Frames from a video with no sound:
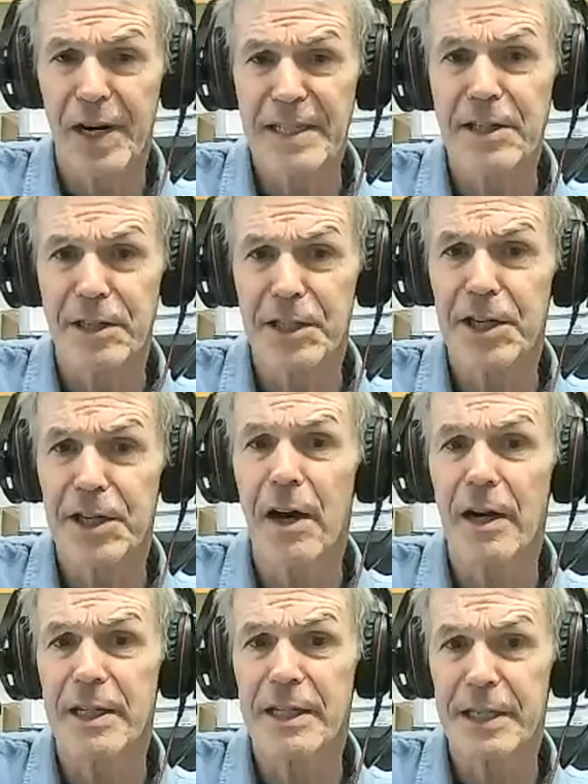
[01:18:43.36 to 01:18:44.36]
original
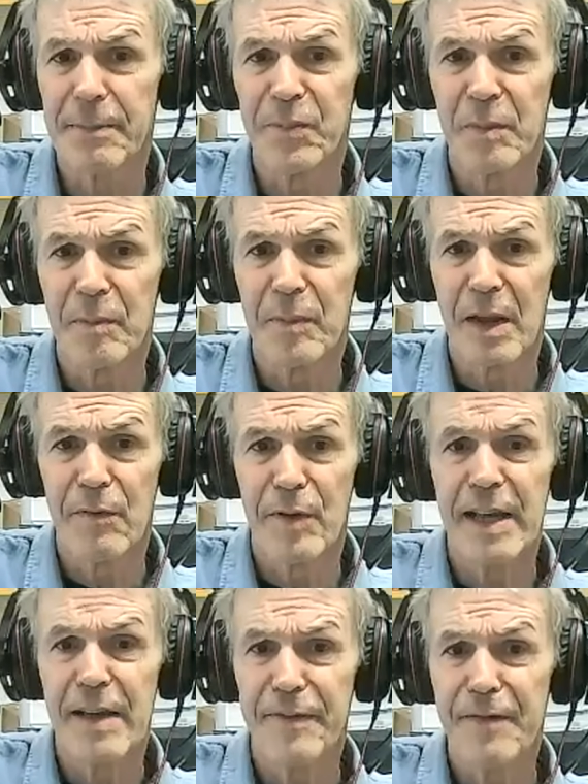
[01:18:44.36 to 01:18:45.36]
SARS
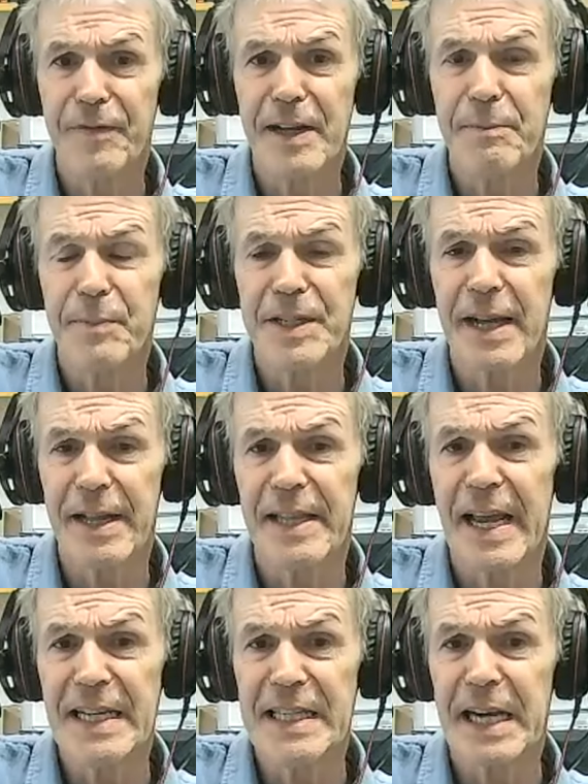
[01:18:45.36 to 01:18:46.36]
with a 15%
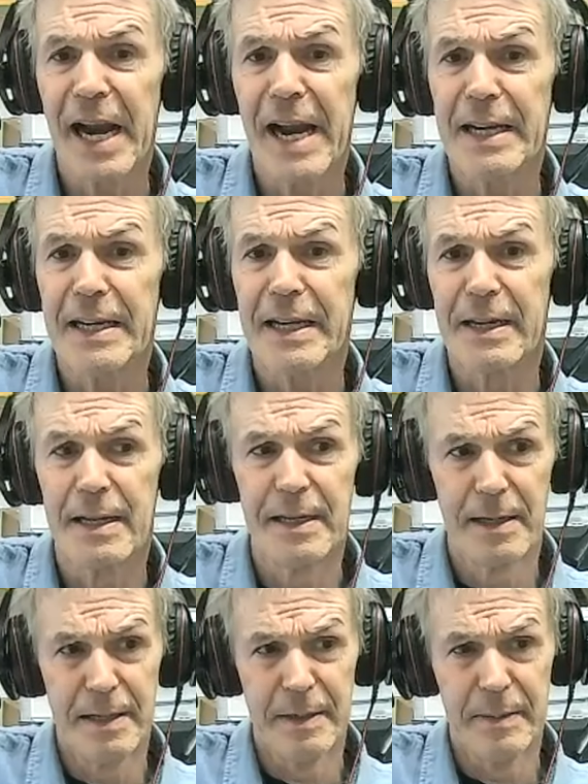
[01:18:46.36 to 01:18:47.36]
death rate
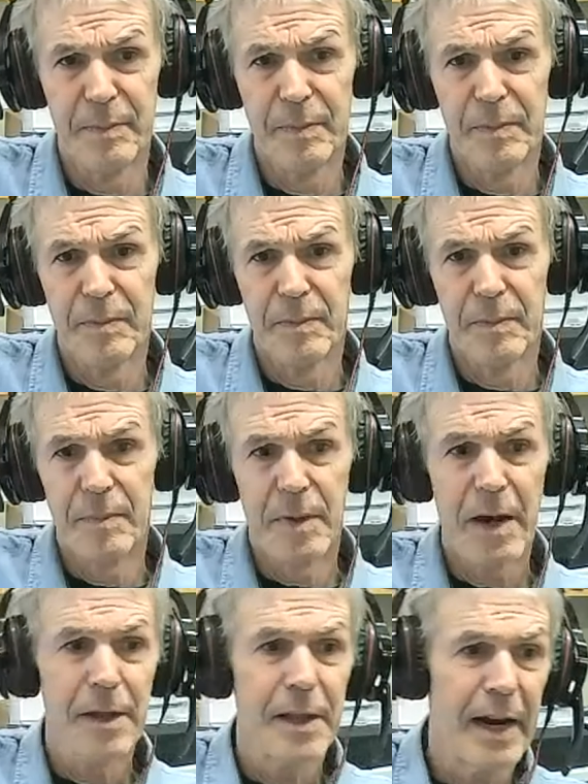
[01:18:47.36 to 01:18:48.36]

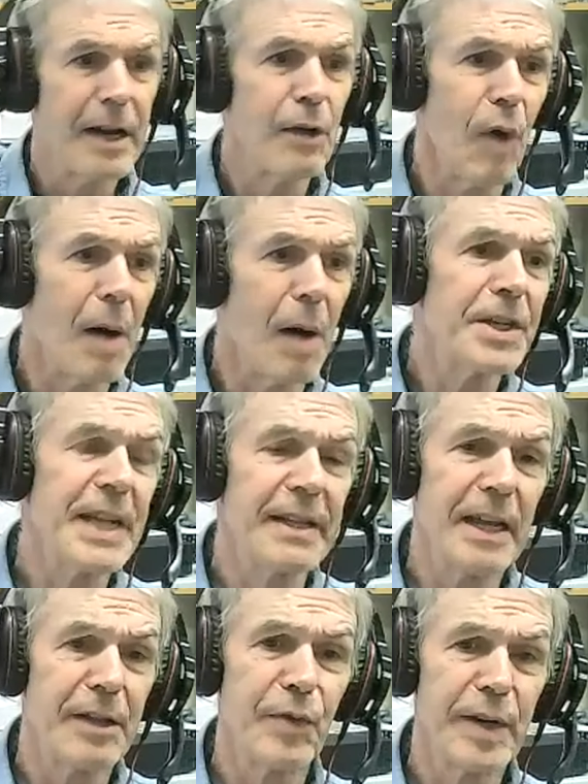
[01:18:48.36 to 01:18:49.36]
rather mm-hmm. than the 1%
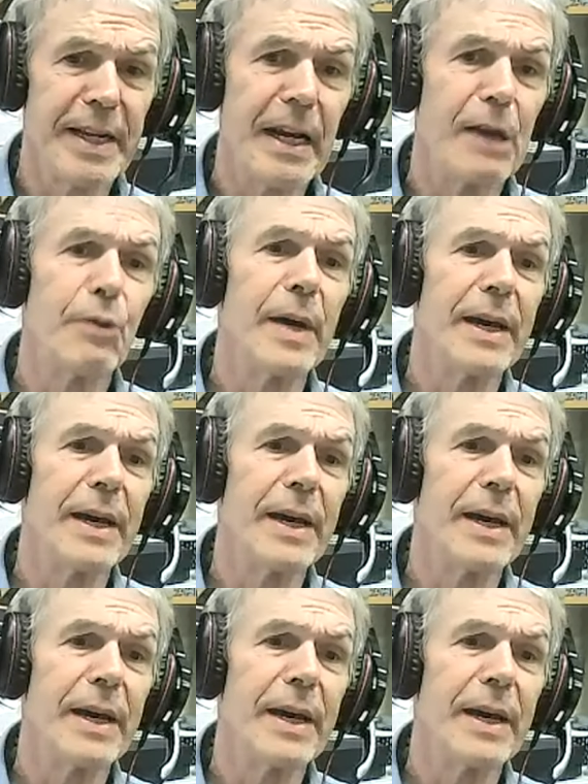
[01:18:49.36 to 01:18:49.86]
mm-hmm. that we're dealing